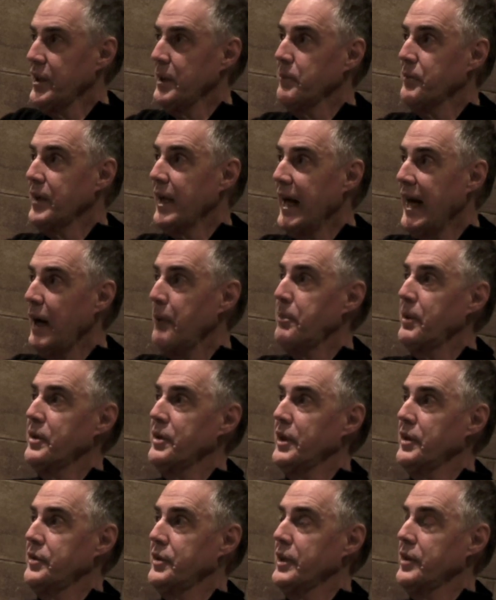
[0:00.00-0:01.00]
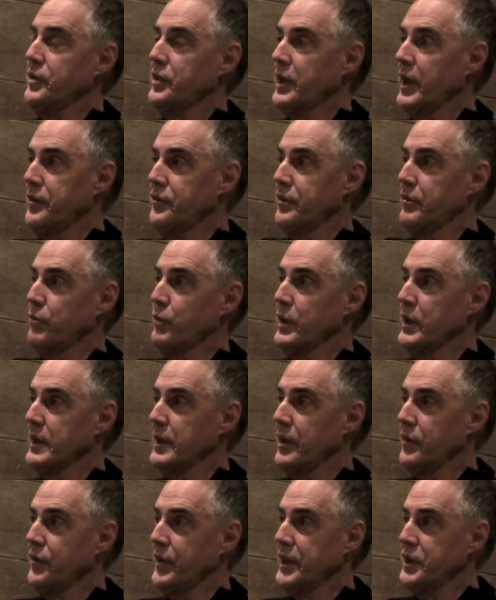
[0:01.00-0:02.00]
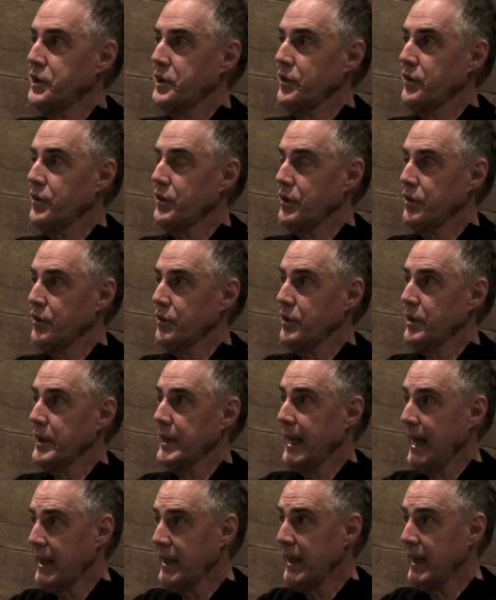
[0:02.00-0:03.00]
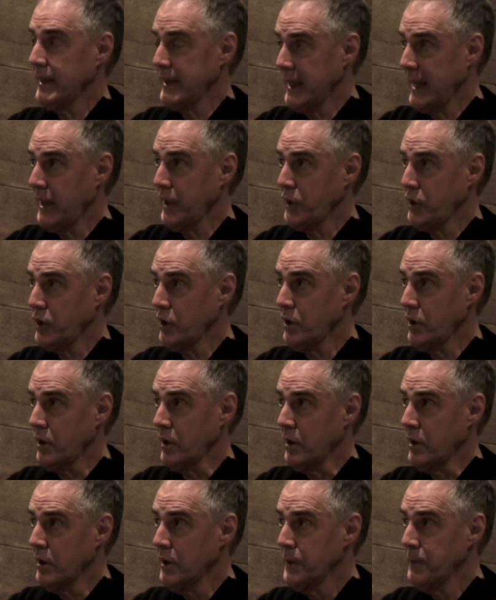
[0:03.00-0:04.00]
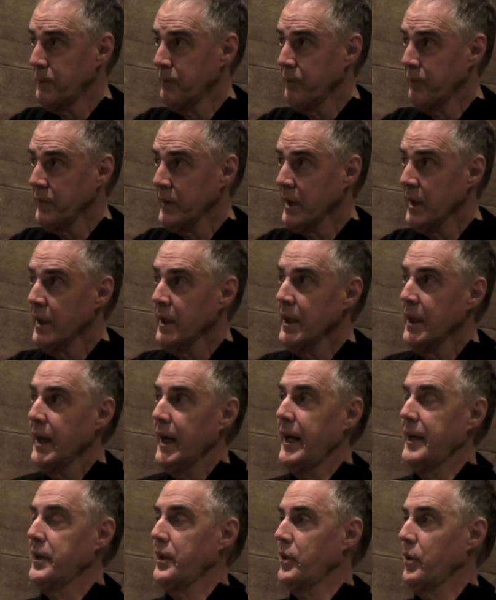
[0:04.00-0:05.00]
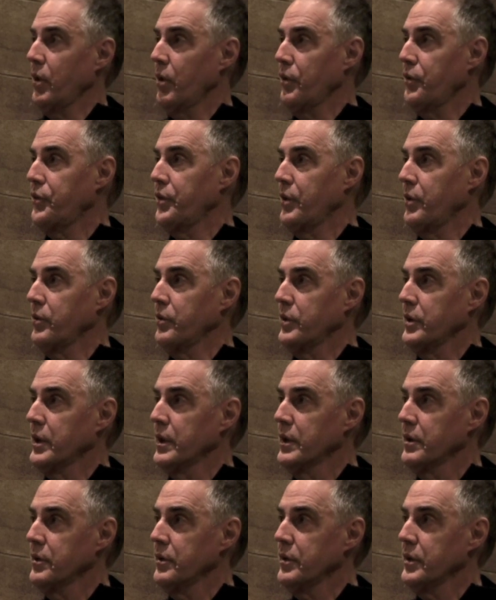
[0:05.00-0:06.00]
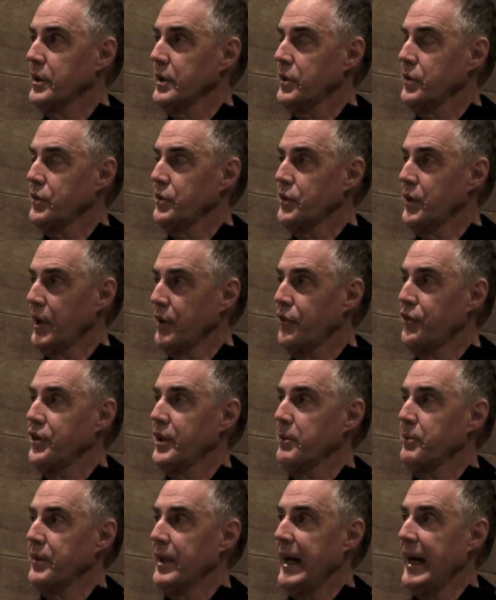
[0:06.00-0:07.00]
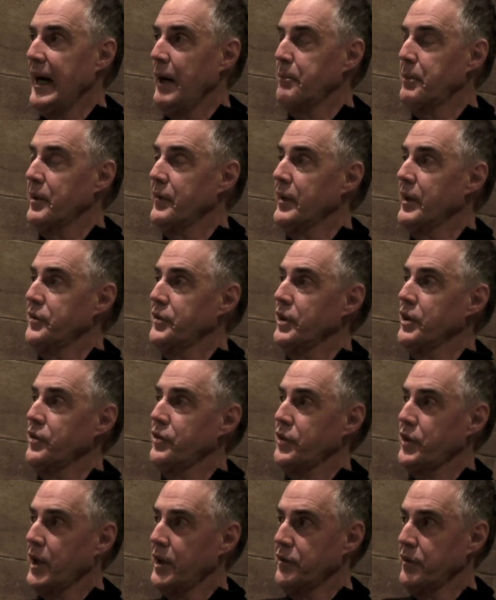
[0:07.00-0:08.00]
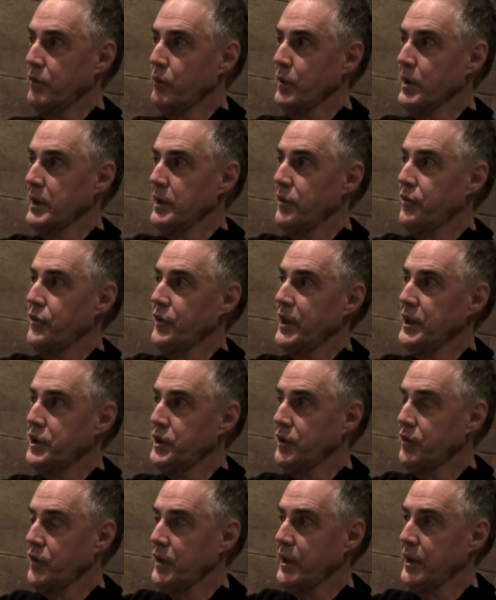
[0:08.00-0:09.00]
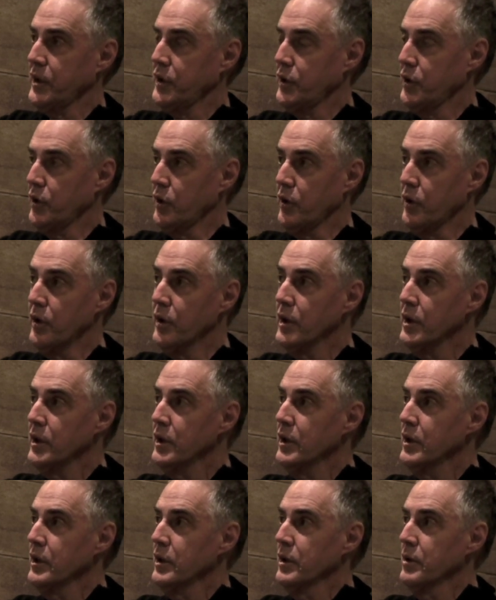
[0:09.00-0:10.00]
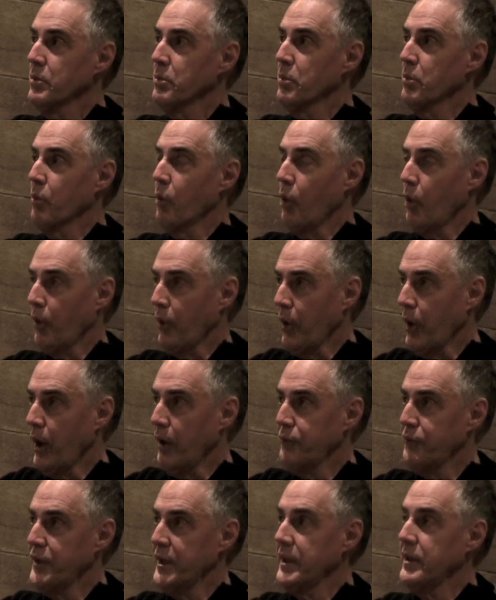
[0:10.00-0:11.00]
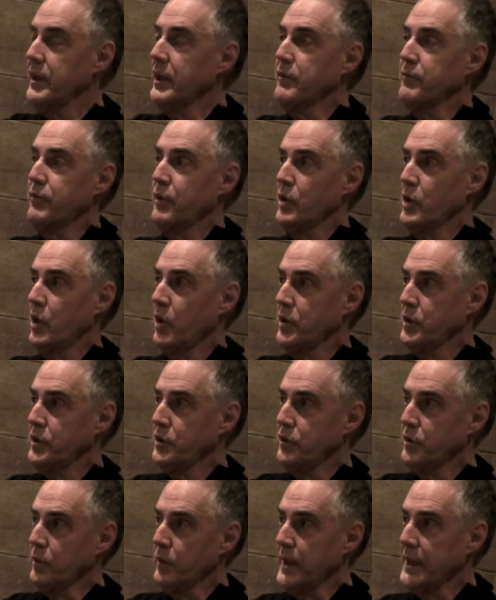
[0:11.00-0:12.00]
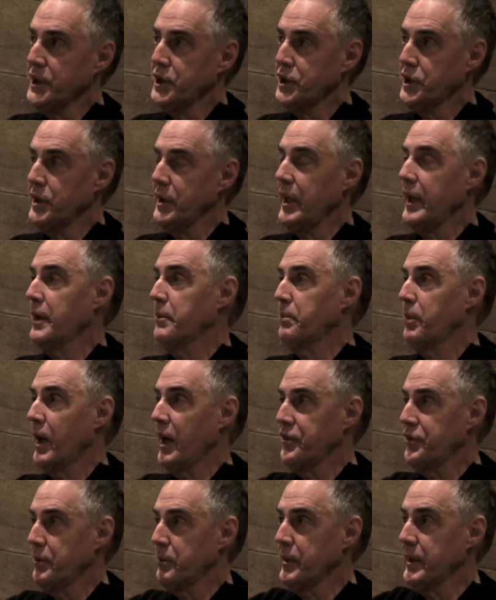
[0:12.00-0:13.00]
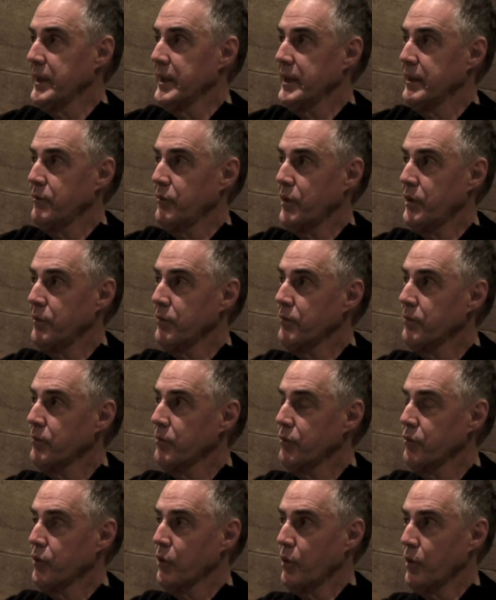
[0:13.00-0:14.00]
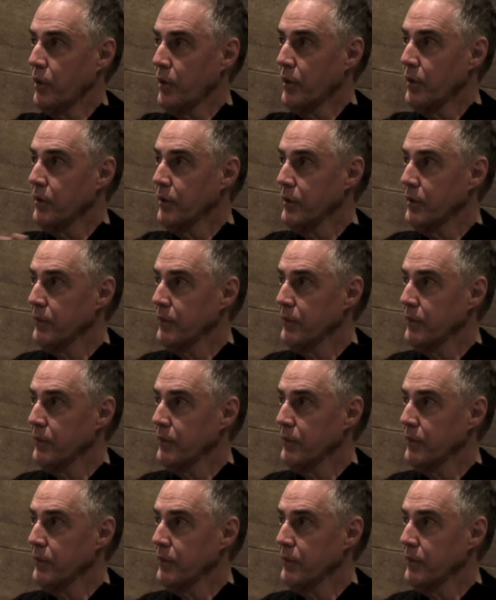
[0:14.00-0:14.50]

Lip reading: seem to happen that these kinds of realizations can occur, and it also does seem to happen that these kinds of realizations can occur more often and for longer duration, and possibly even for